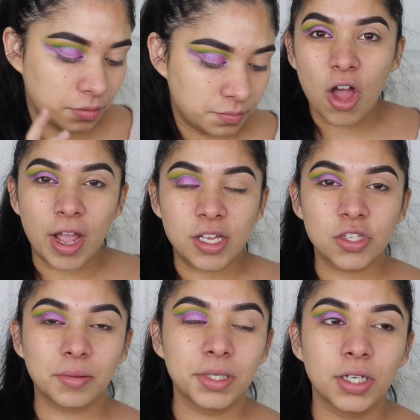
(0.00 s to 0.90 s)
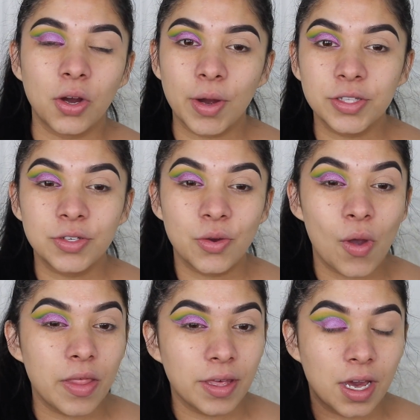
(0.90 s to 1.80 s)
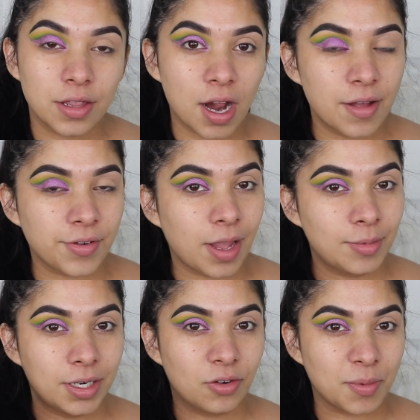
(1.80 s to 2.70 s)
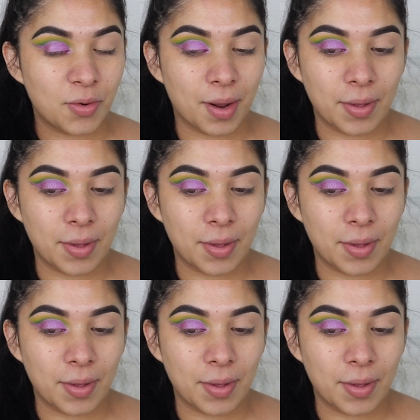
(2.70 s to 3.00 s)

Okay, so I'm gonna go and do the other eye off camera and I'll be right